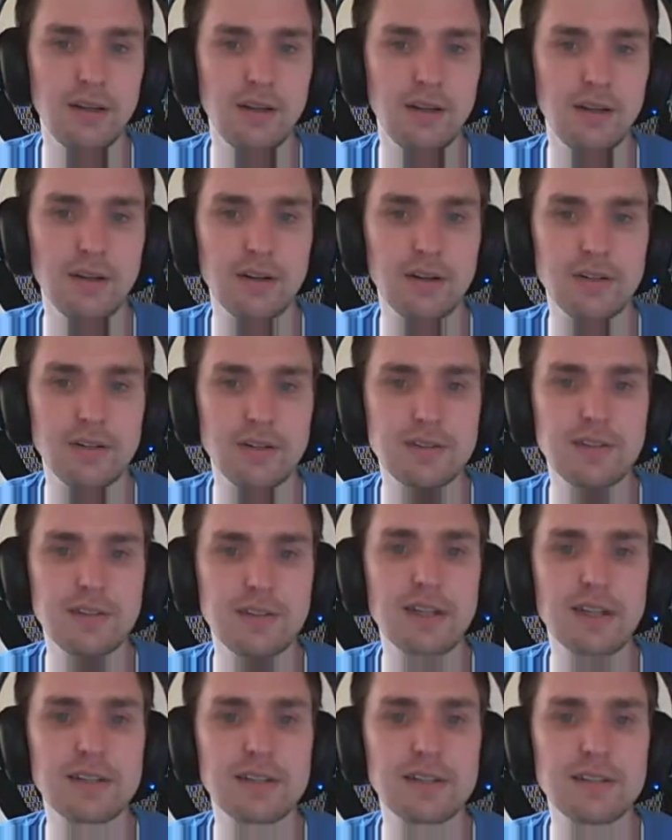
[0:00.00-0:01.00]
or it
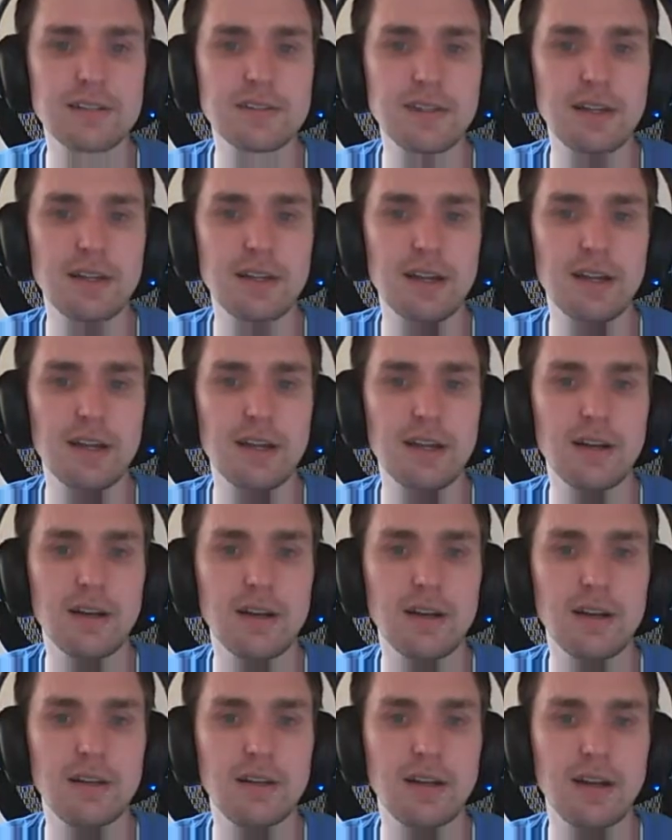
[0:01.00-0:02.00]
likes to sit in
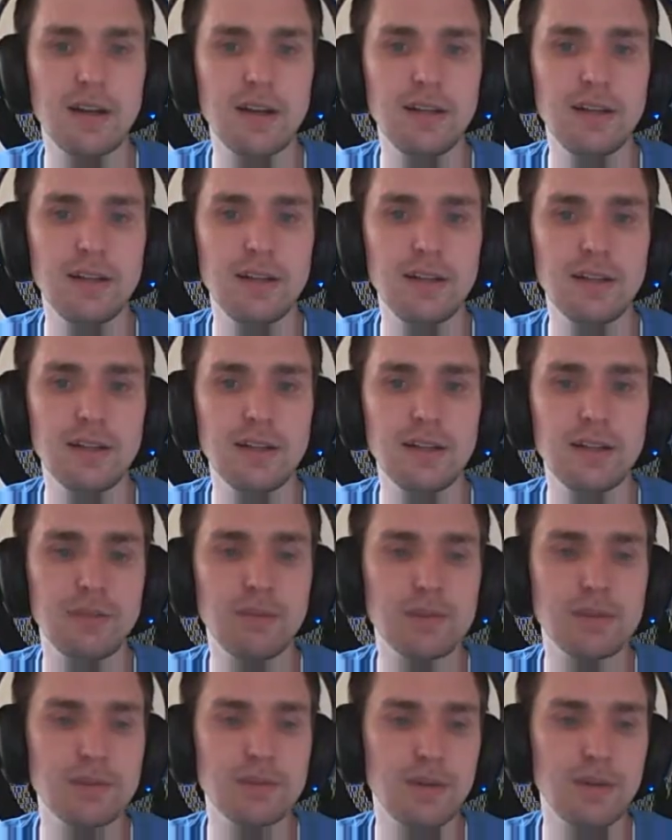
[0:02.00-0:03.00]
90, and then
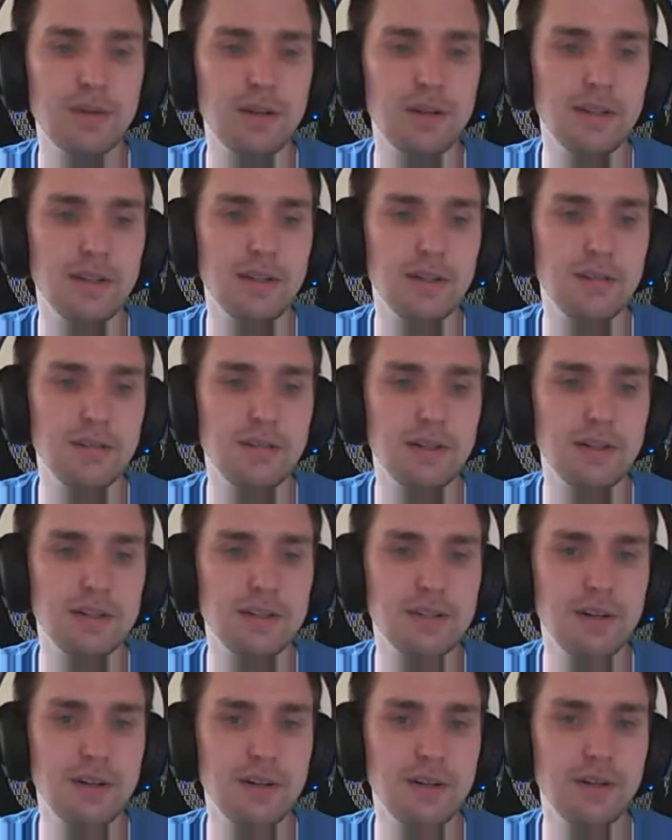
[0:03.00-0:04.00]
once in a while, it even hits
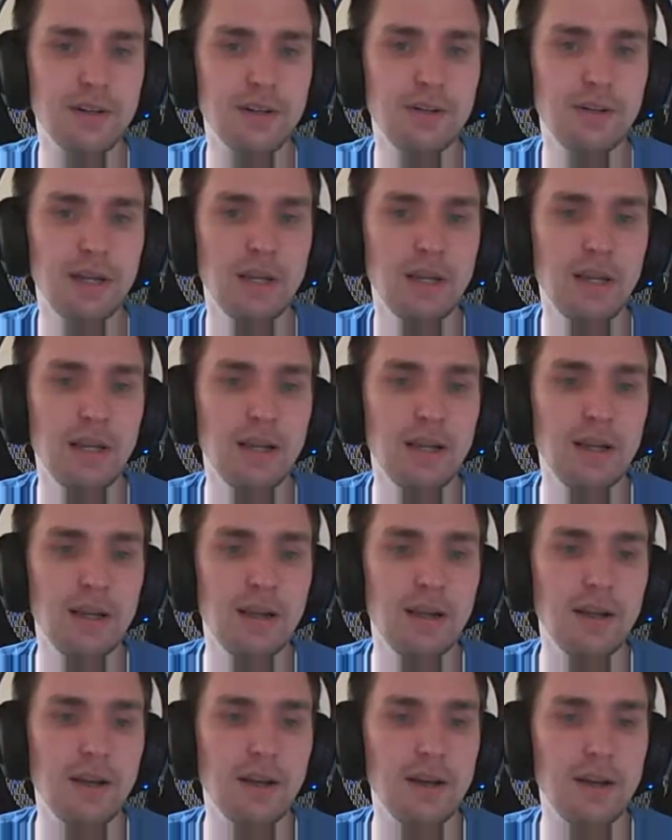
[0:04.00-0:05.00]
100.
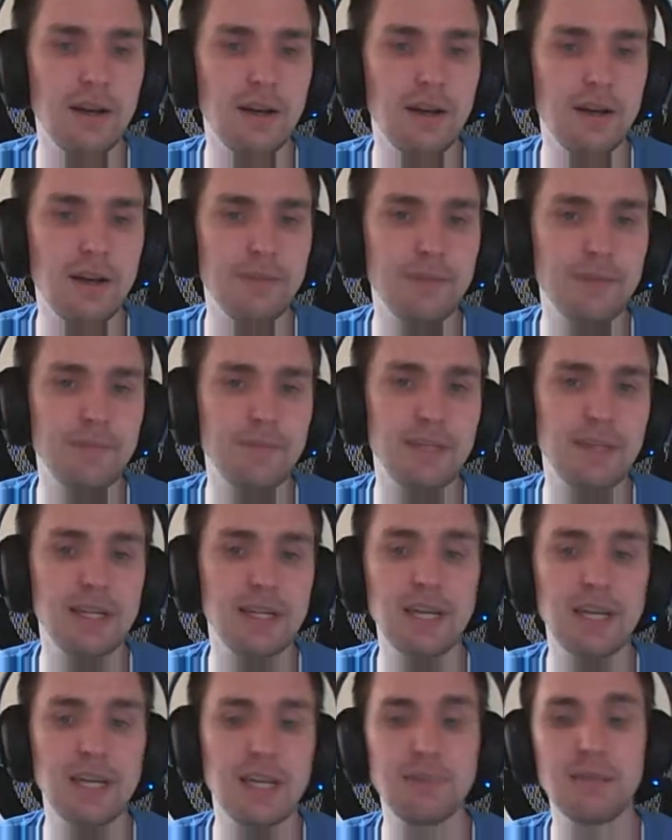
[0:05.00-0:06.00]
And then
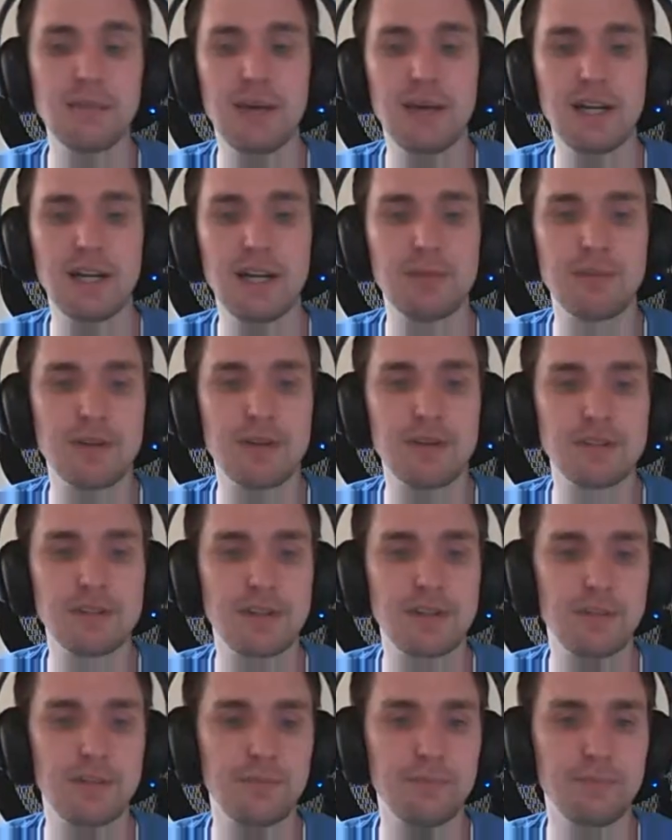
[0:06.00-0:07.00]
keep in mind, I'm
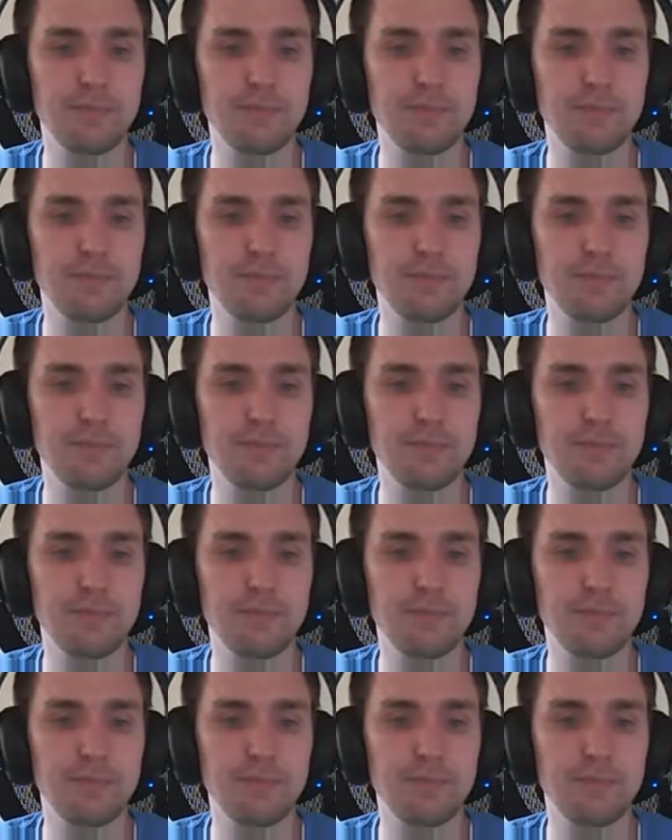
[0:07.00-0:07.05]
also